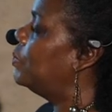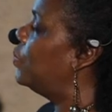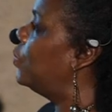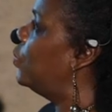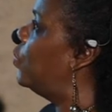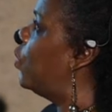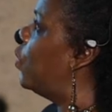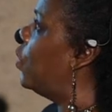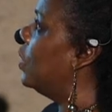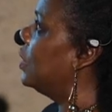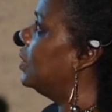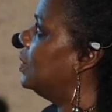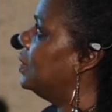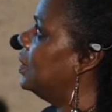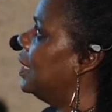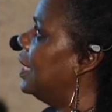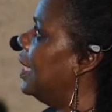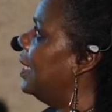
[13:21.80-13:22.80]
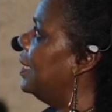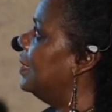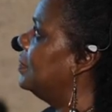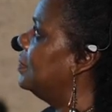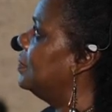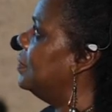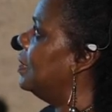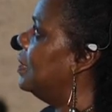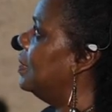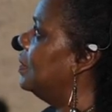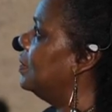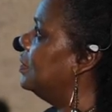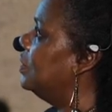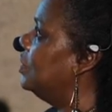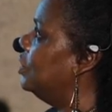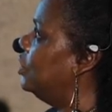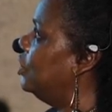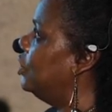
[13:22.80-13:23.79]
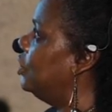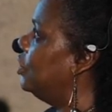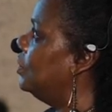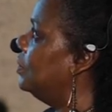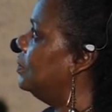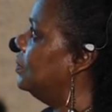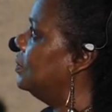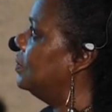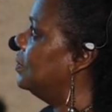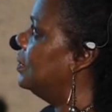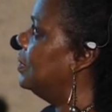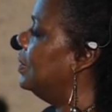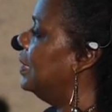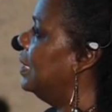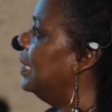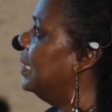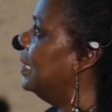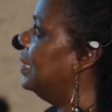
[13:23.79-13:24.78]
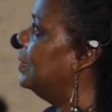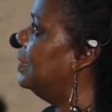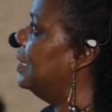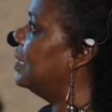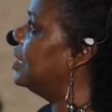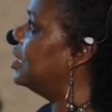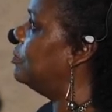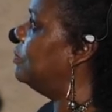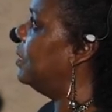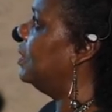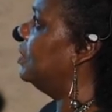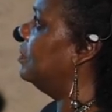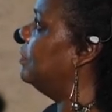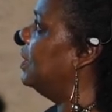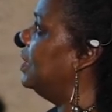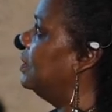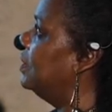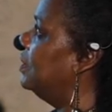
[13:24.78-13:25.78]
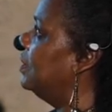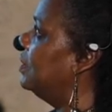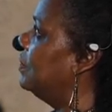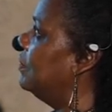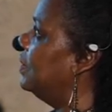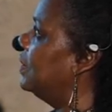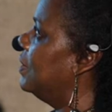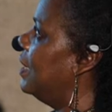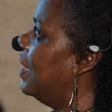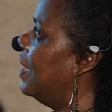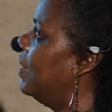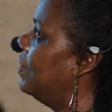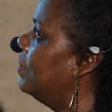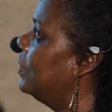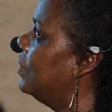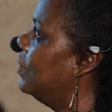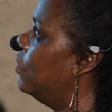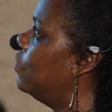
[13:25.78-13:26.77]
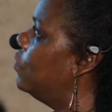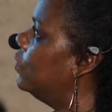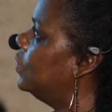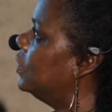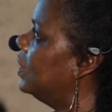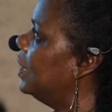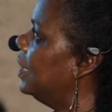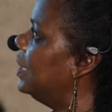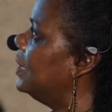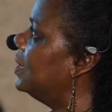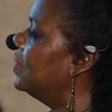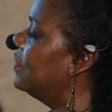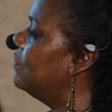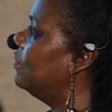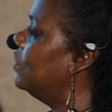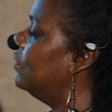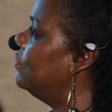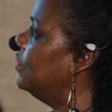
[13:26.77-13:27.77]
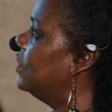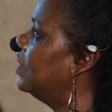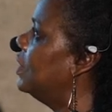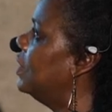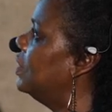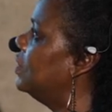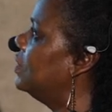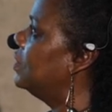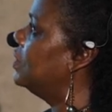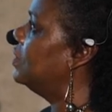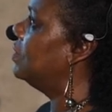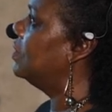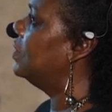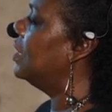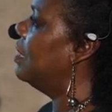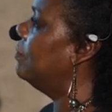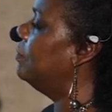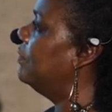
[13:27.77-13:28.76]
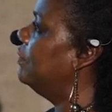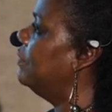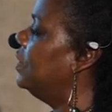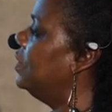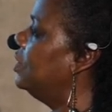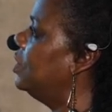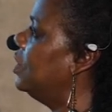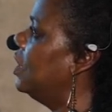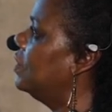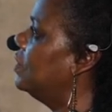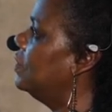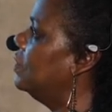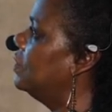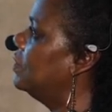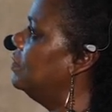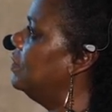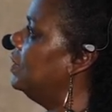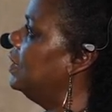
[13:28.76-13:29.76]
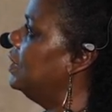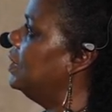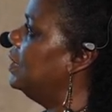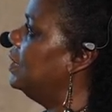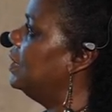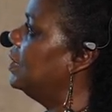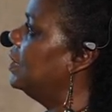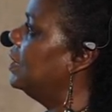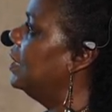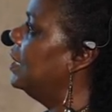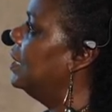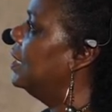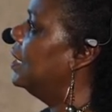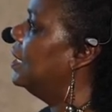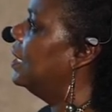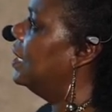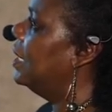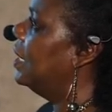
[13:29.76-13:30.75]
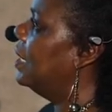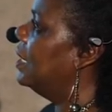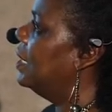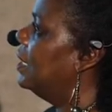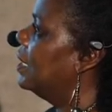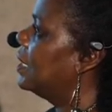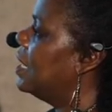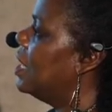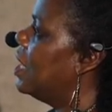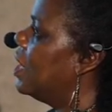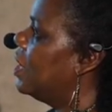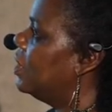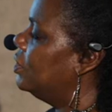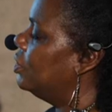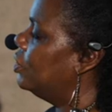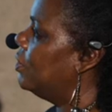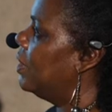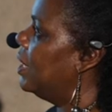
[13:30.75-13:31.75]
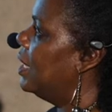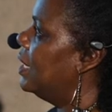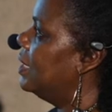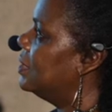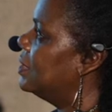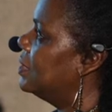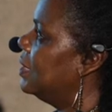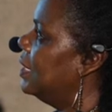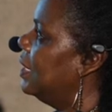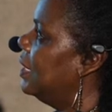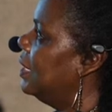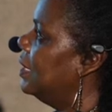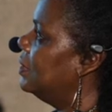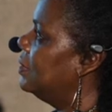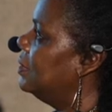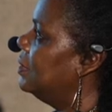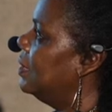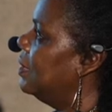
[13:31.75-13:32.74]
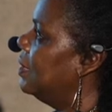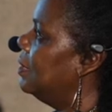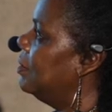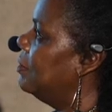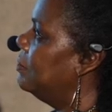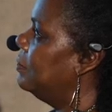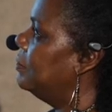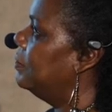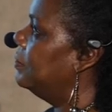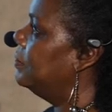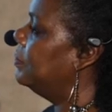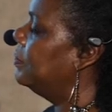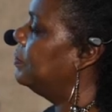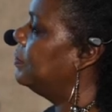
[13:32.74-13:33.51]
water and uh, tissue and experimenting with how the overlays of different colors on top of each other creating uh, contrast and um,